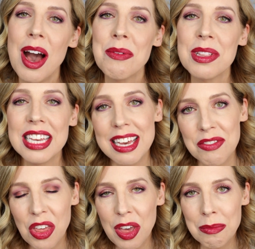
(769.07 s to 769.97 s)
I will link
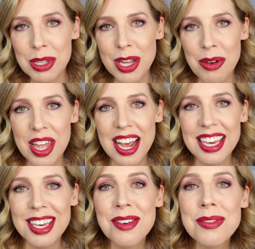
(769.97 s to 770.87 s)
everything below that I
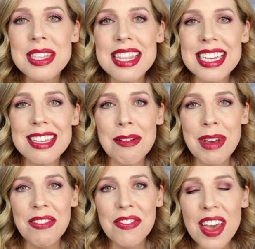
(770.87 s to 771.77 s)
used and that's on
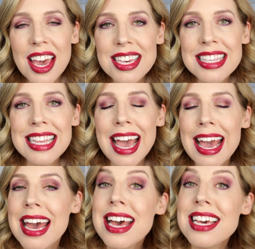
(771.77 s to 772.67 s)
my face,
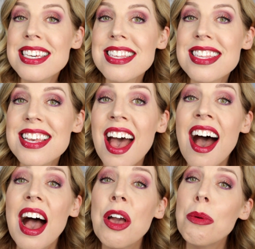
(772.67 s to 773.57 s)
and
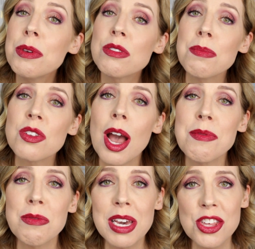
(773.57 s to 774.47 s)
I hope you
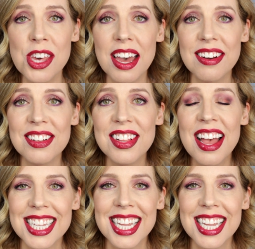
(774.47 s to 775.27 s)
subscribe to my channel.